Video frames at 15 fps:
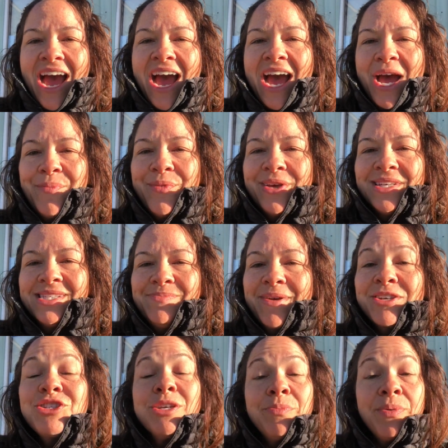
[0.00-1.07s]

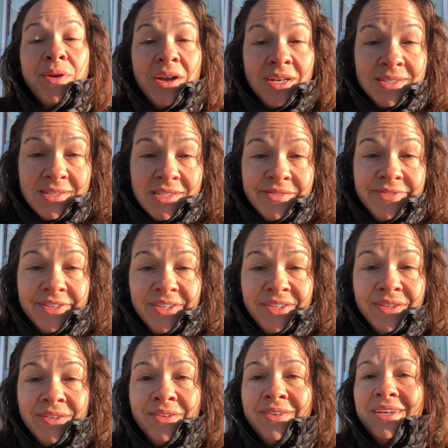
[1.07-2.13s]
Especially processed
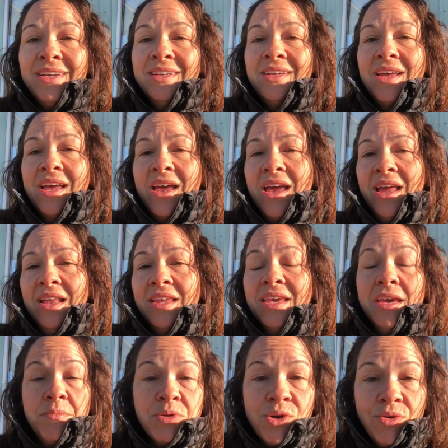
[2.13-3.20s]
food and
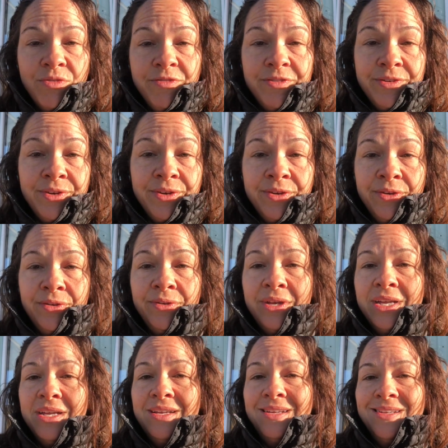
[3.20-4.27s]
chemical
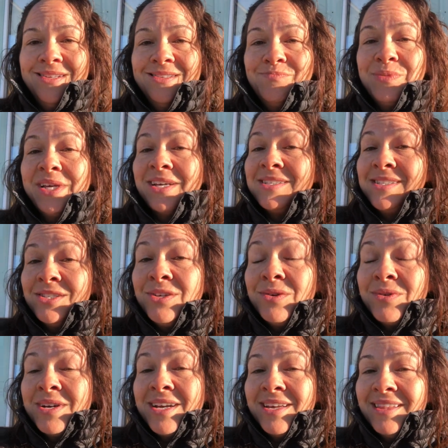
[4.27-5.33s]
food, and because you know
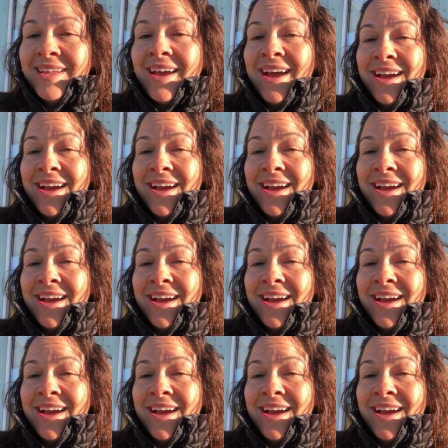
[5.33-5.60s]
what,